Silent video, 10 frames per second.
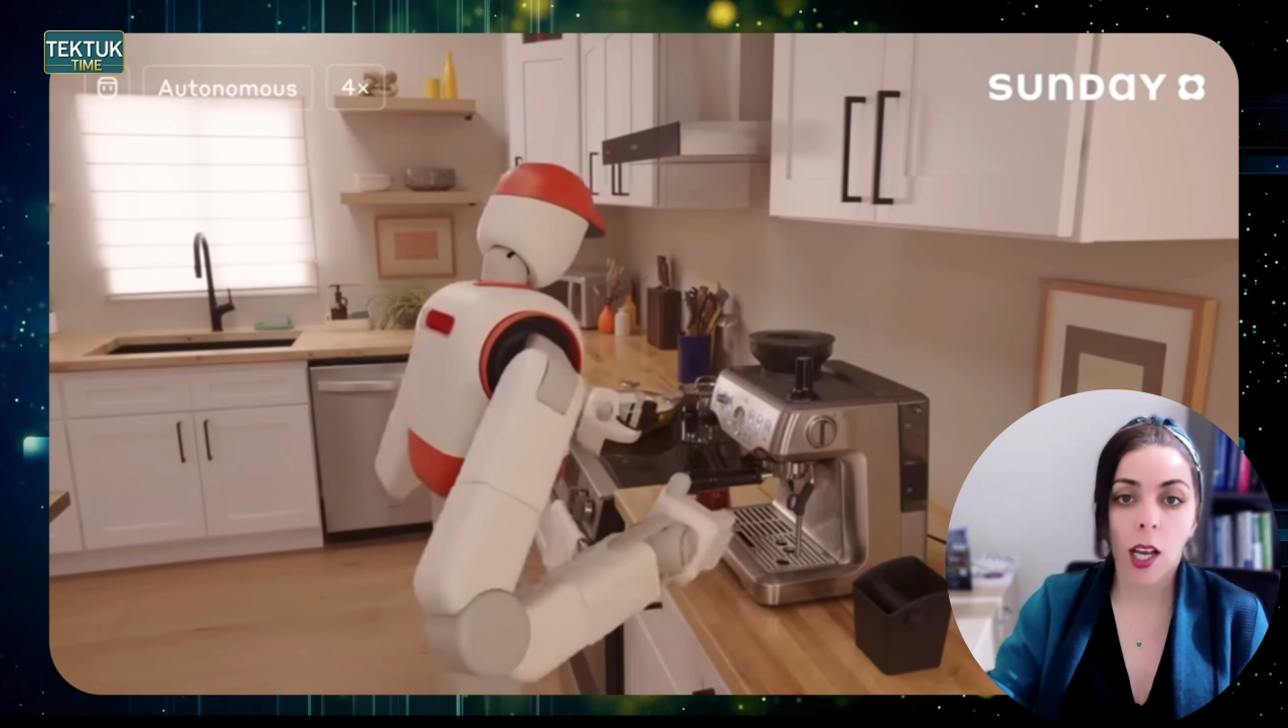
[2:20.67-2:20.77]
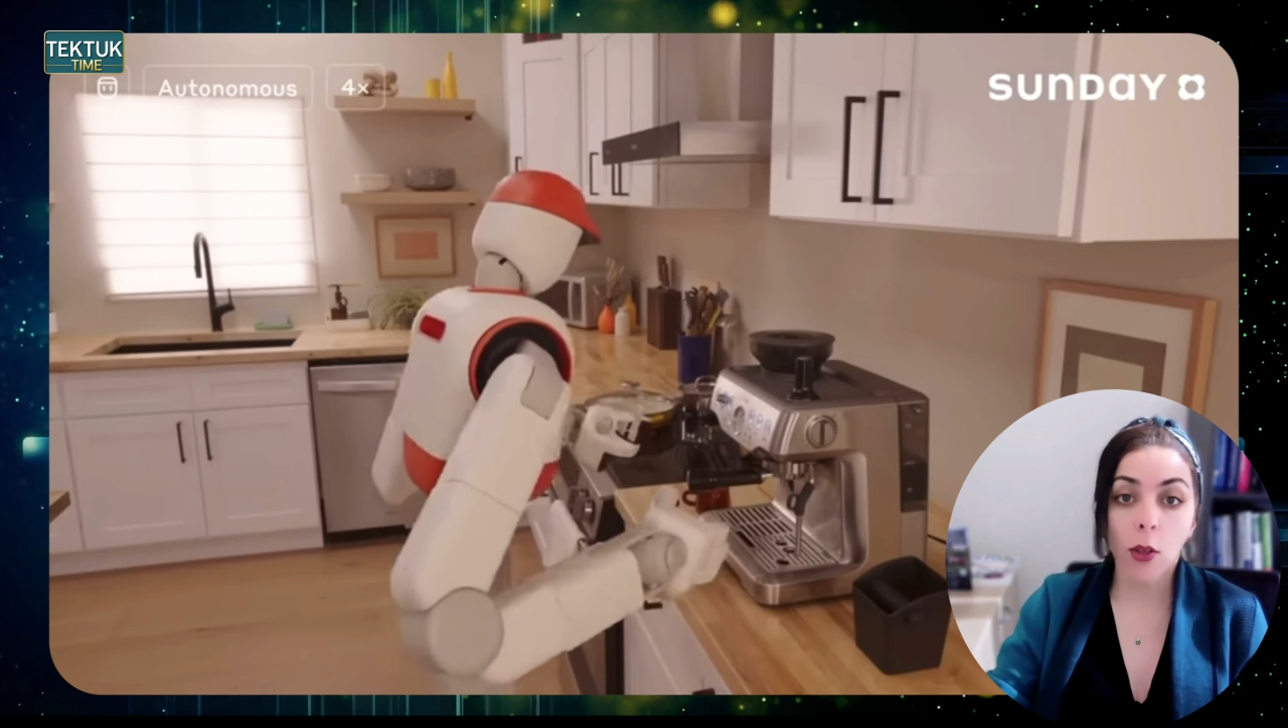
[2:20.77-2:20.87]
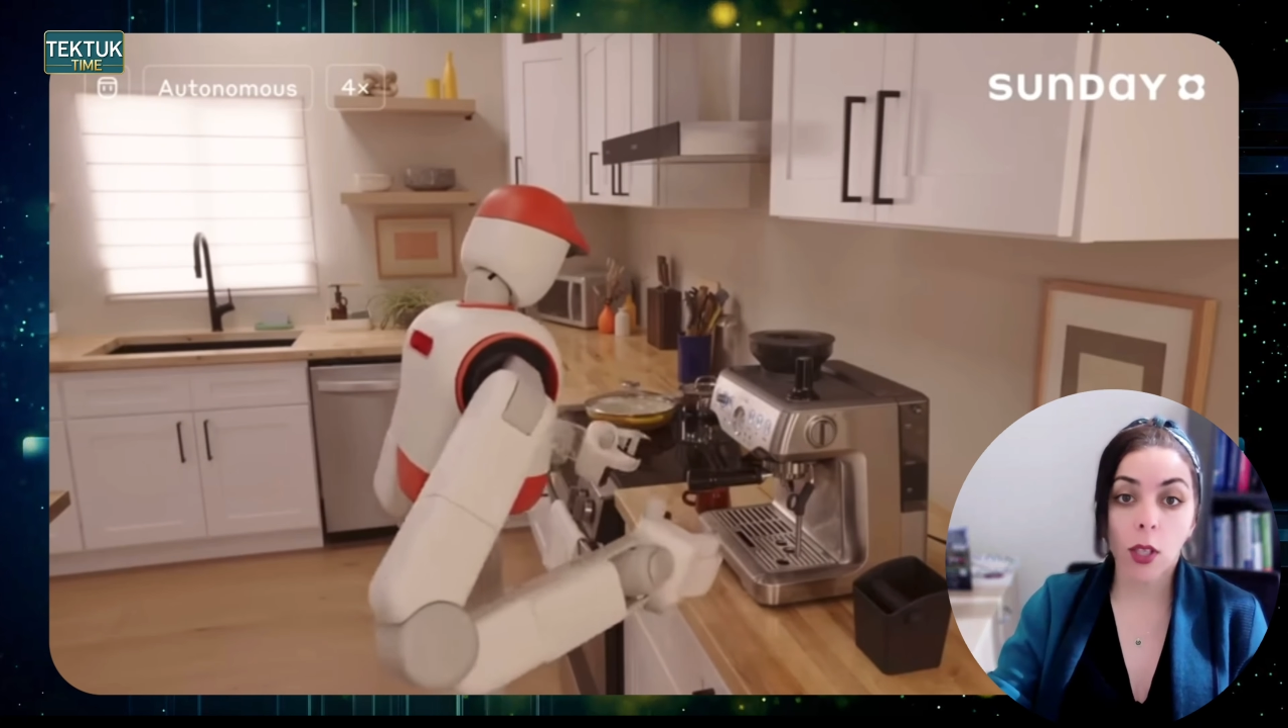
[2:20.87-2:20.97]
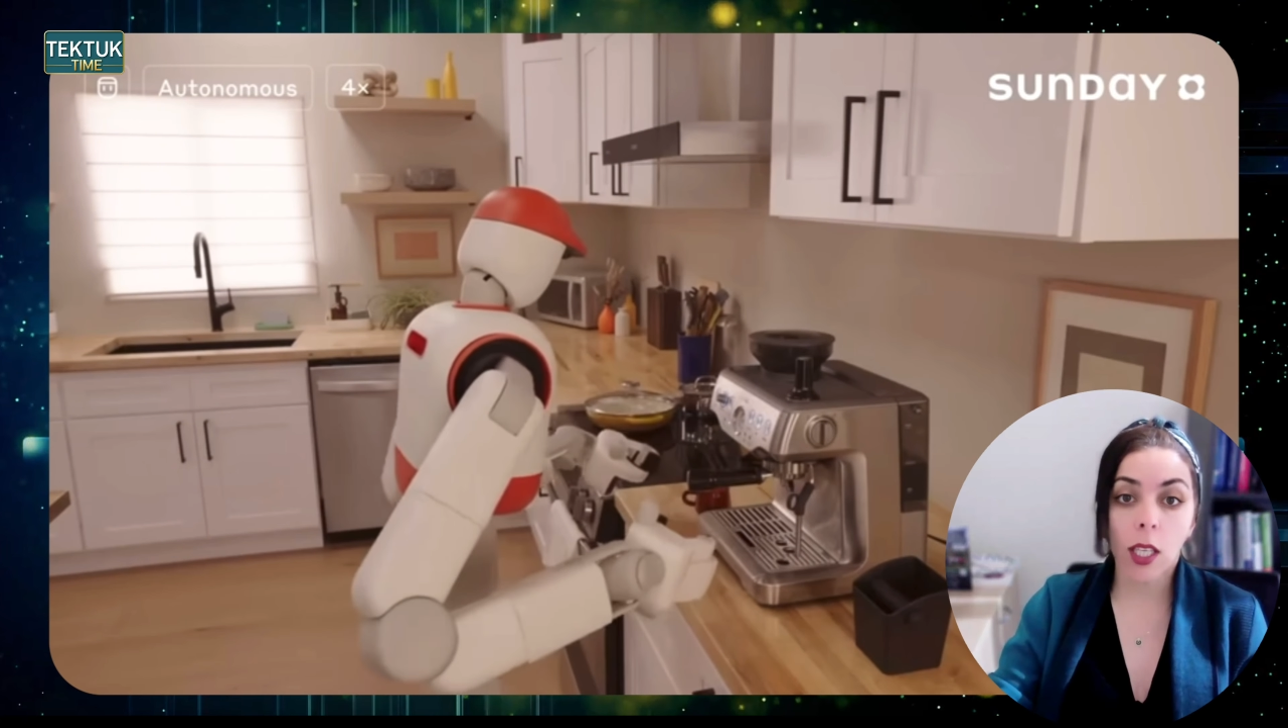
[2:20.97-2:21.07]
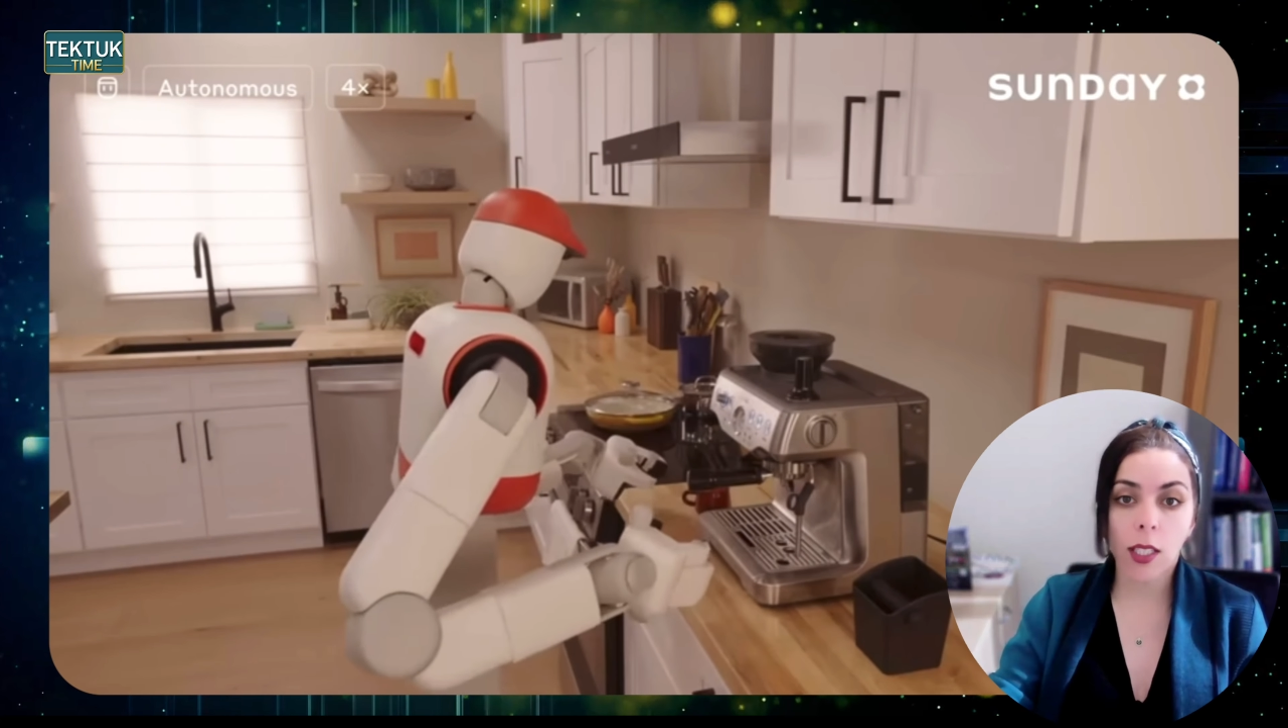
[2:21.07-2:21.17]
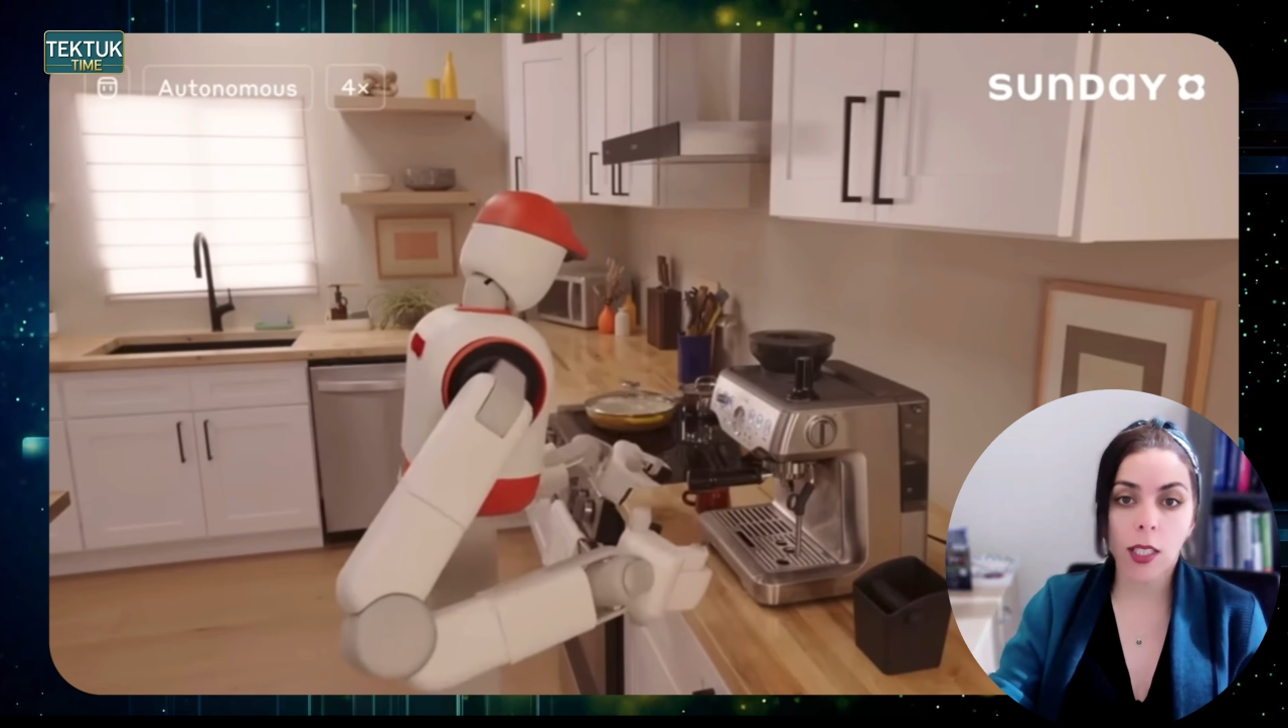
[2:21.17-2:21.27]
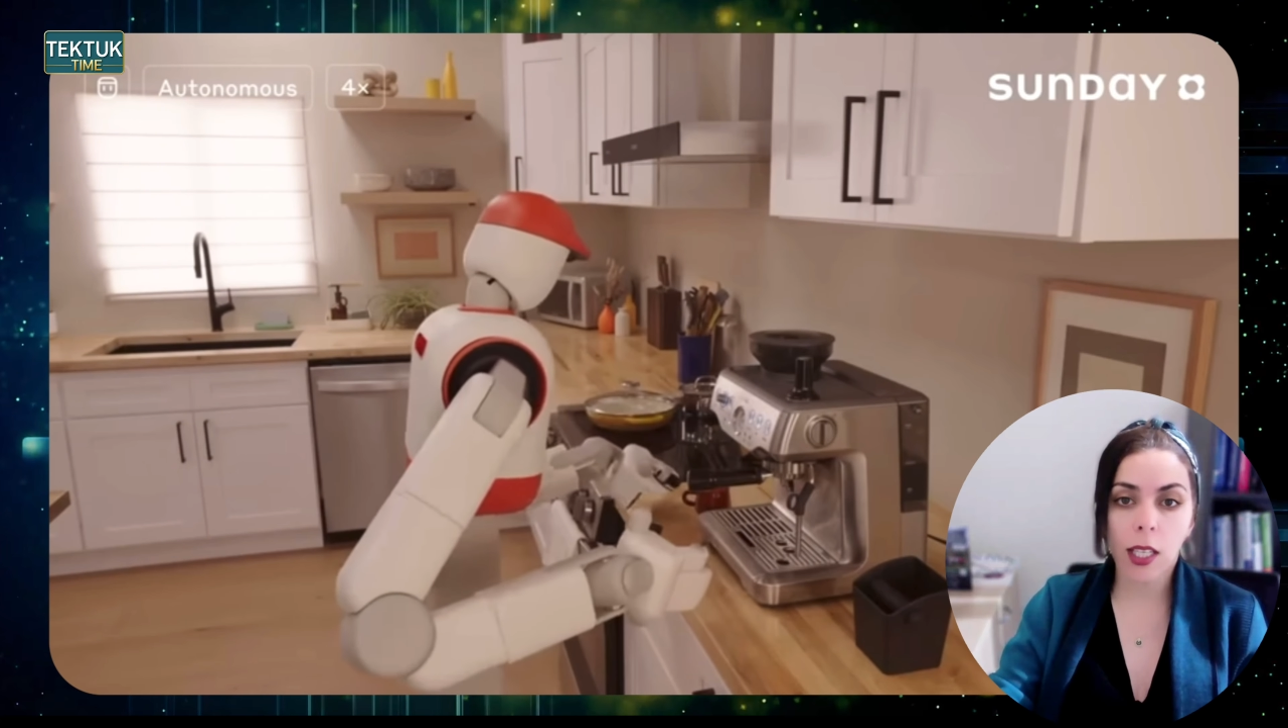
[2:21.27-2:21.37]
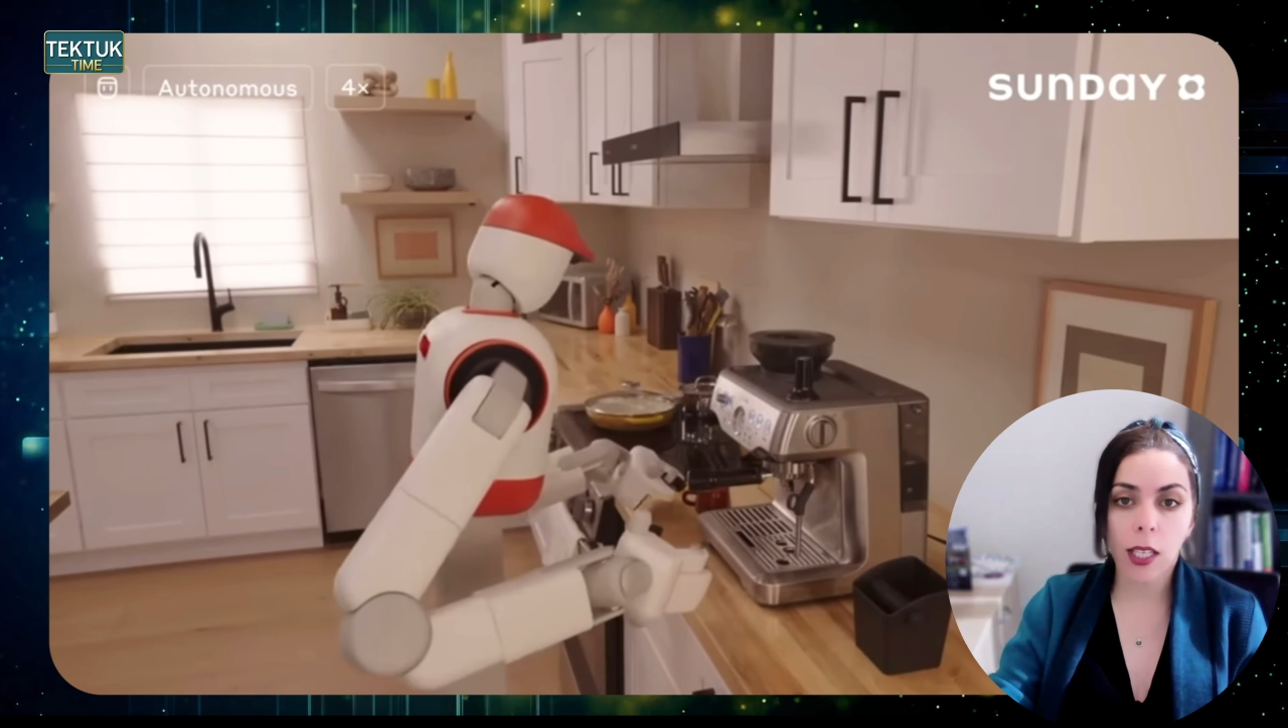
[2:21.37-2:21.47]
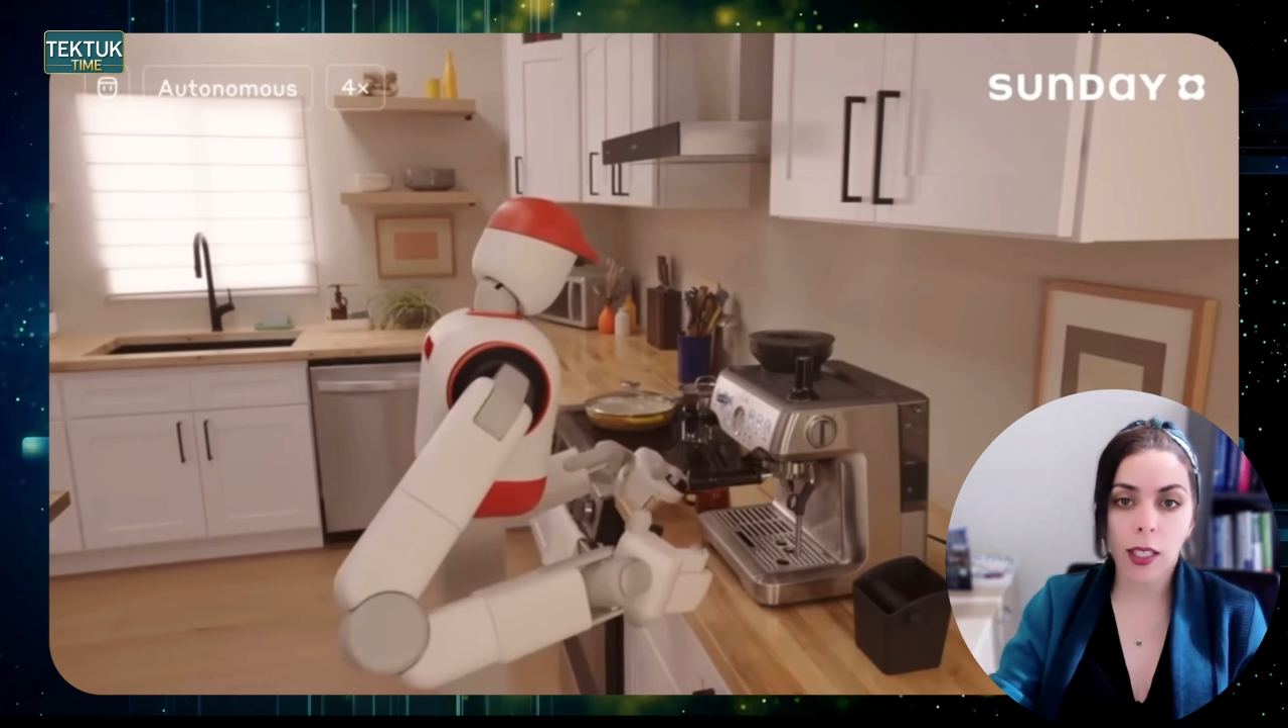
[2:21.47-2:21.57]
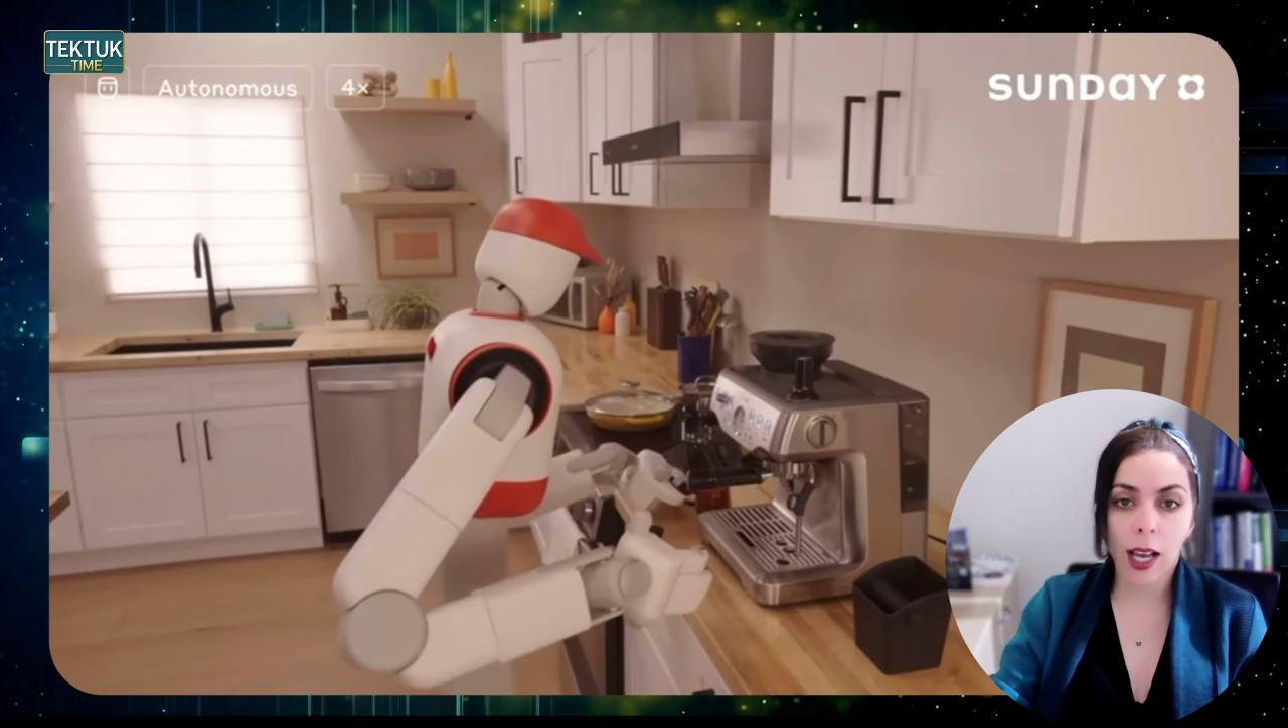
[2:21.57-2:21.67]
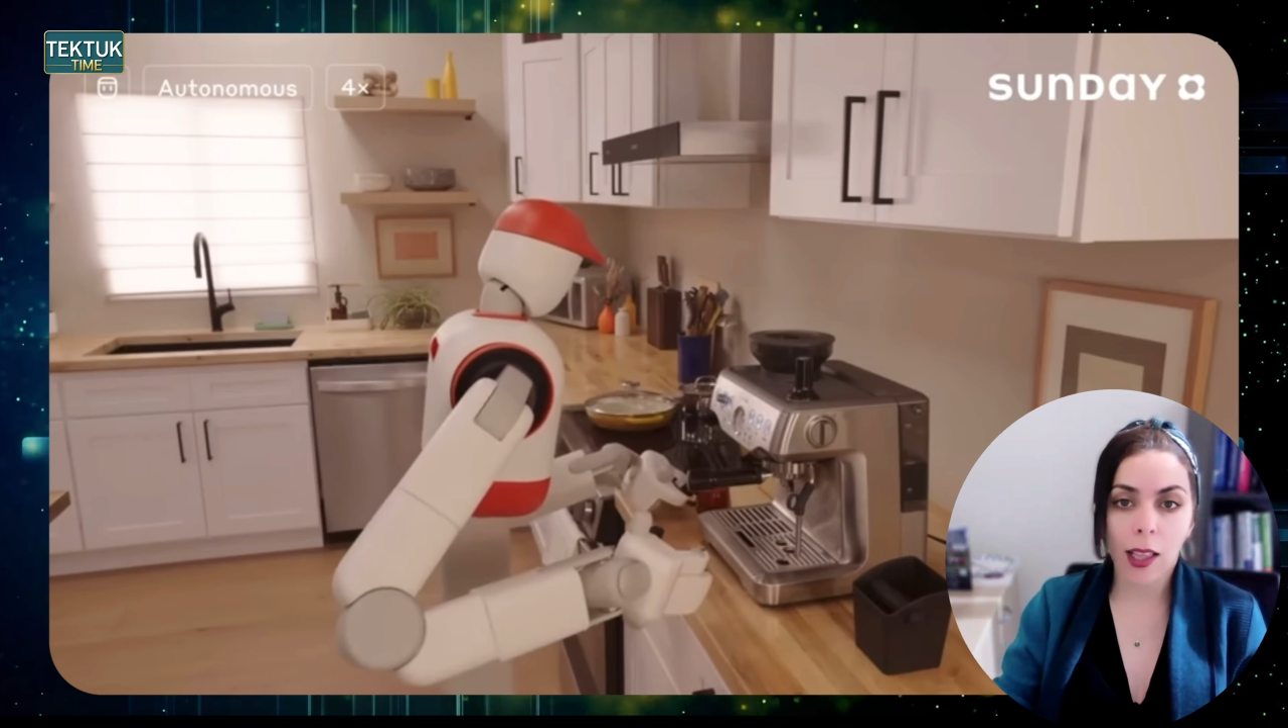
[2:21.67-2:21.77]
You can see it